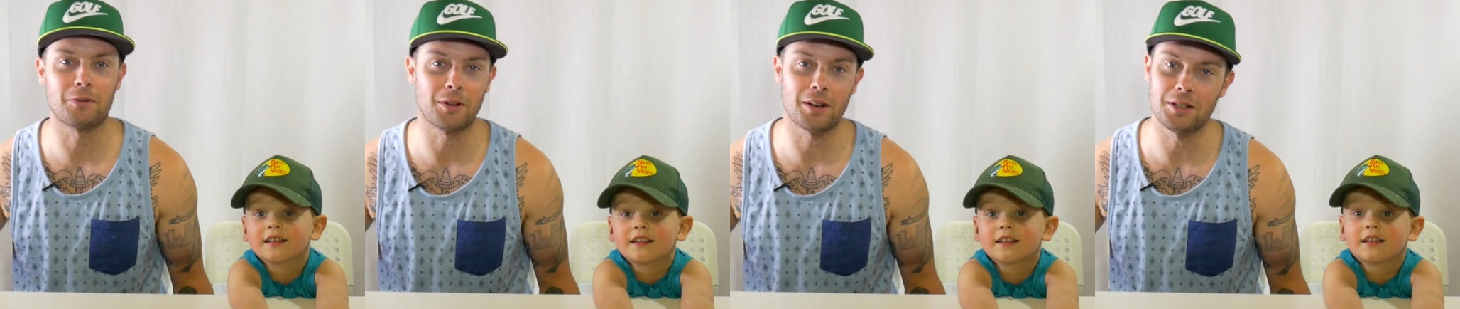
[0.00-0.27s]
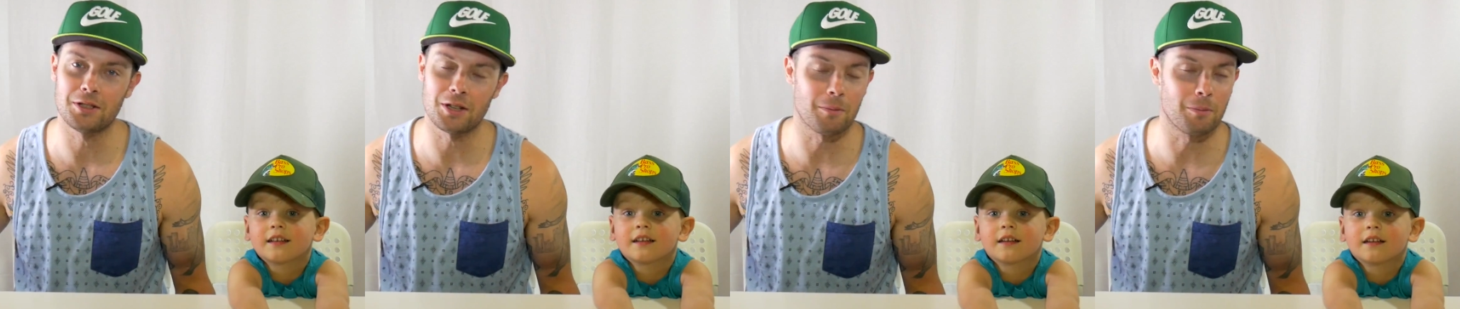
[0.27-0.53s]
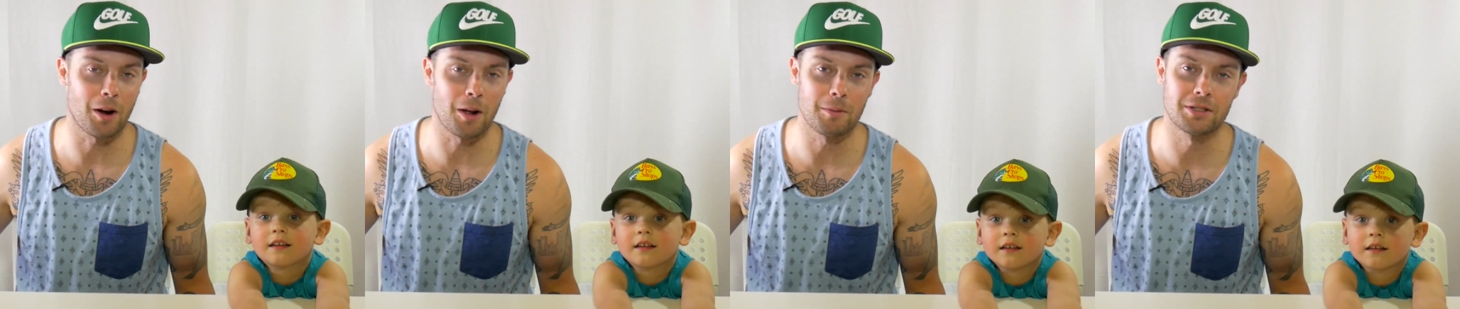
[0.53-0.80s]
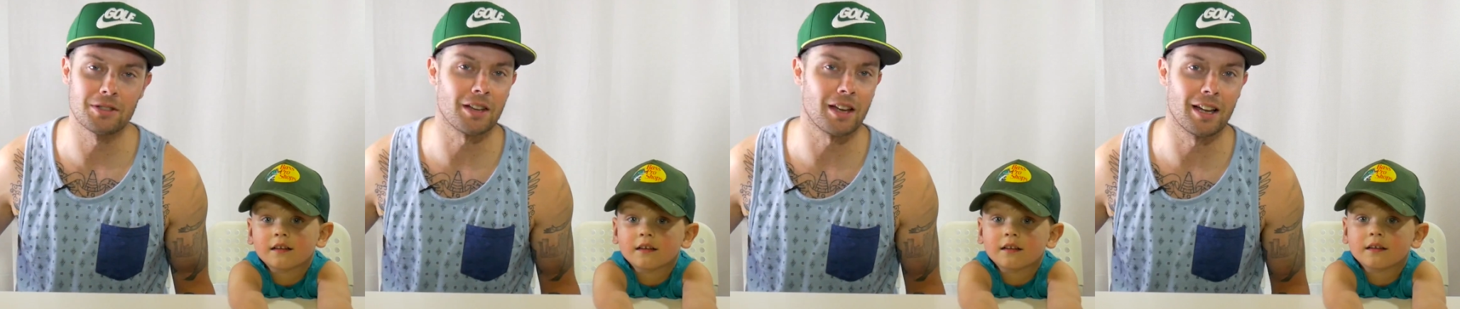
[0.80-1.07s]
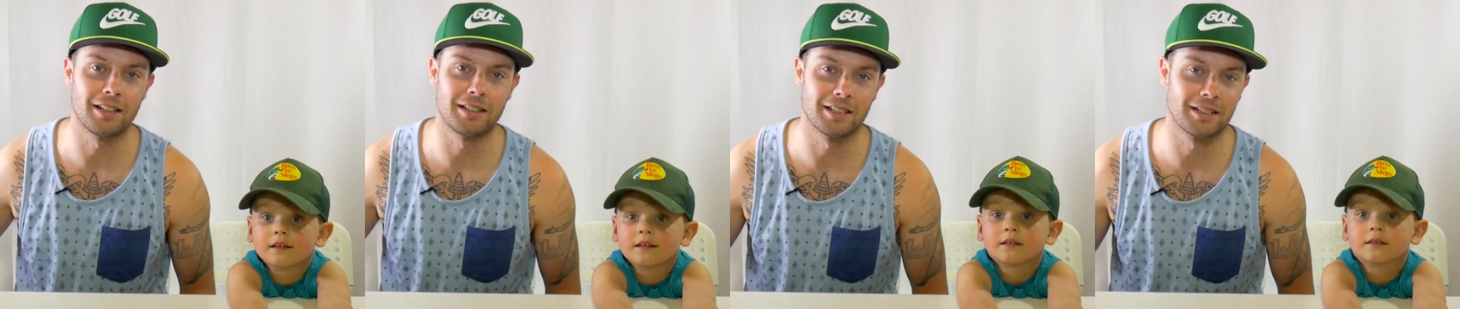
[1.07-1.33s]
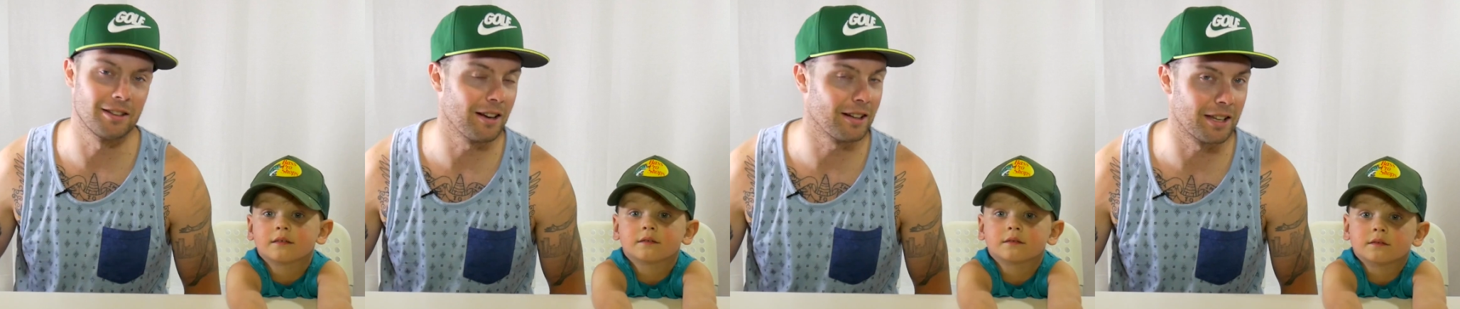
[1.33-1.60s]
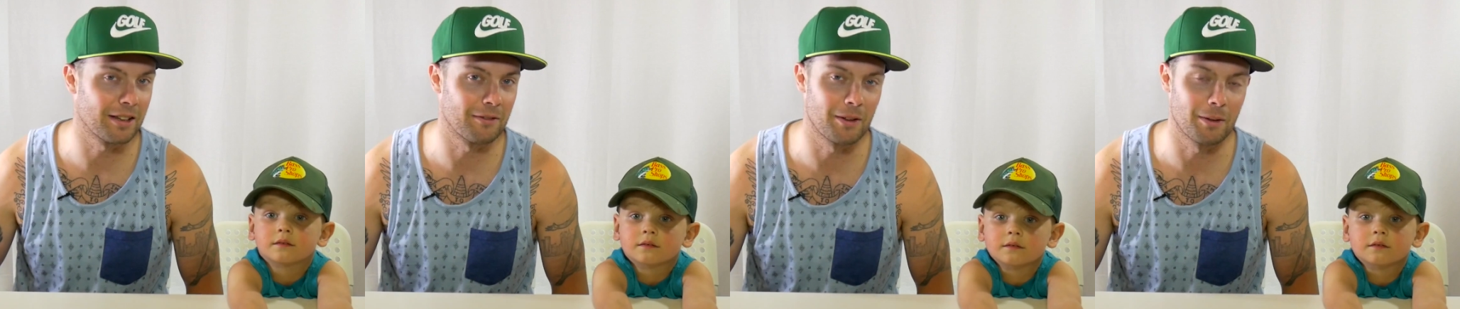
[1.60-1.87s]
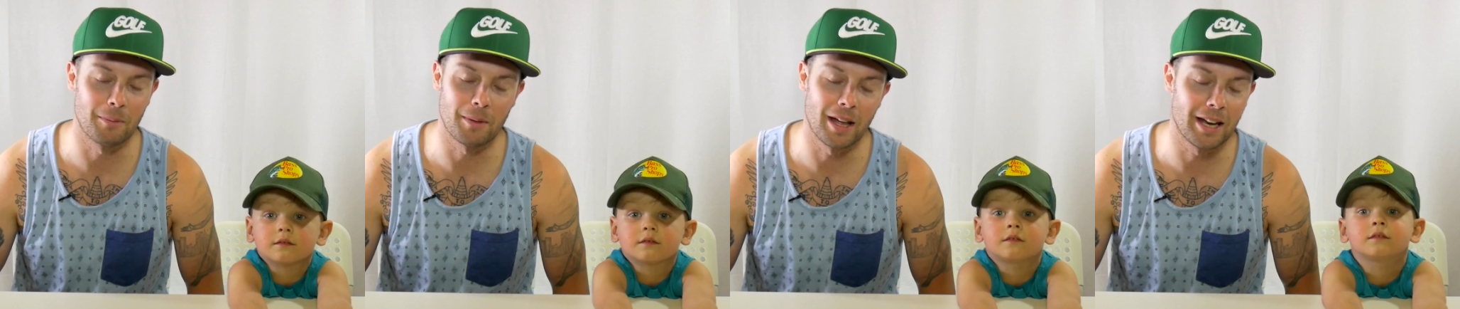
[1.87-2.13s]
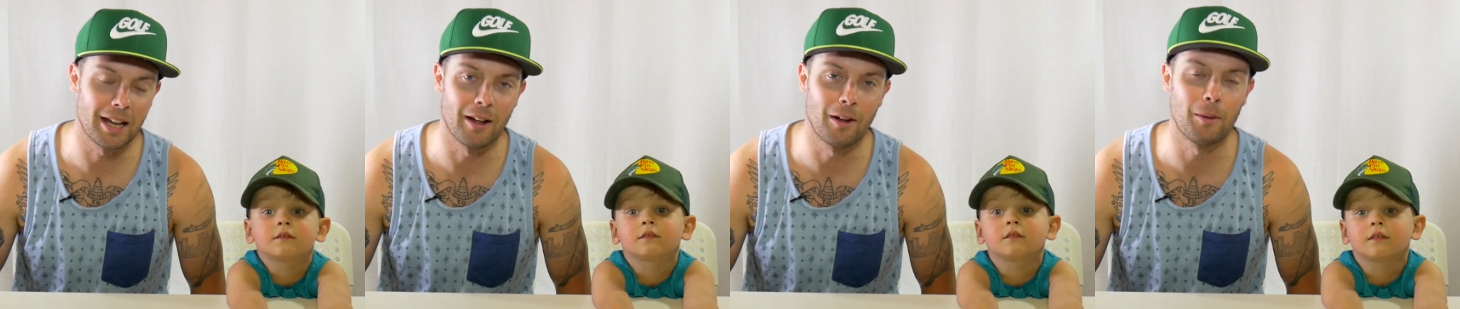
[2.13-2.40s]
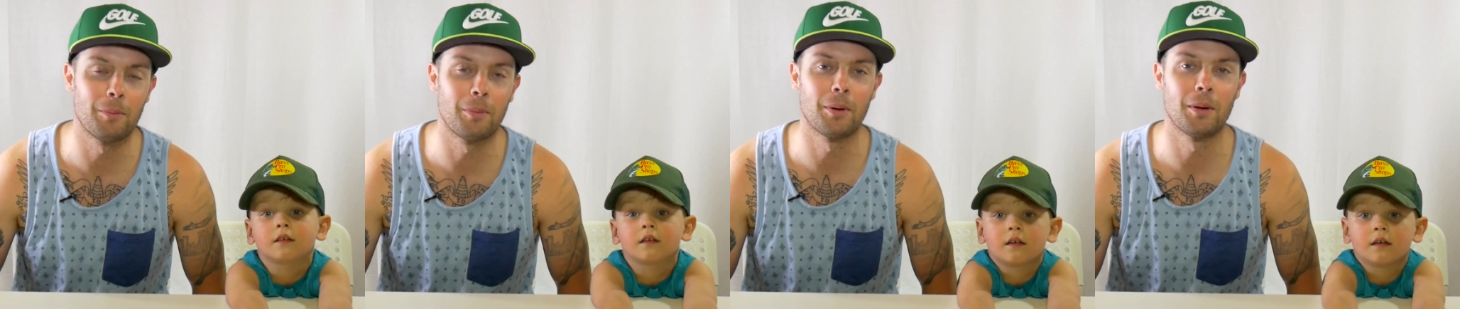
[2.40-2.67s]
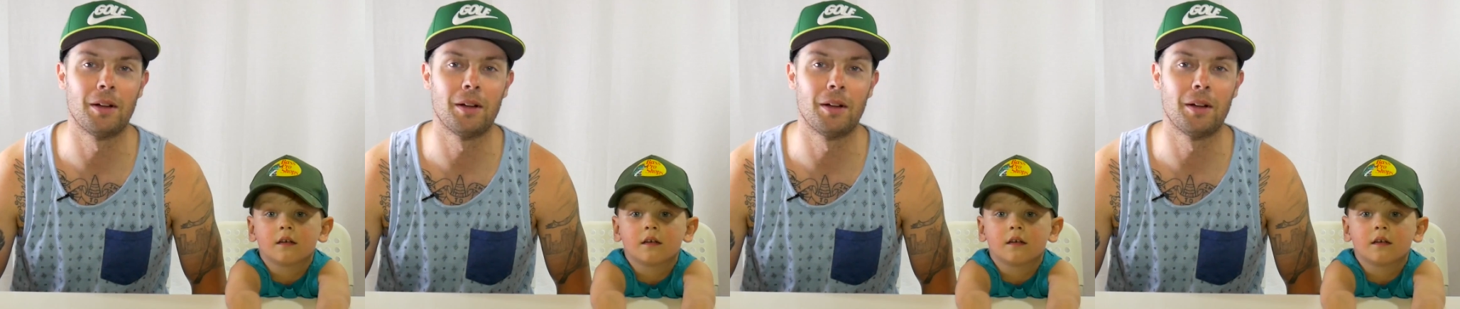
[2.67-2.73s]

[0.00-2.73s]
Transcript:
Speaker 1: fridge. I promise. I did not give him any help,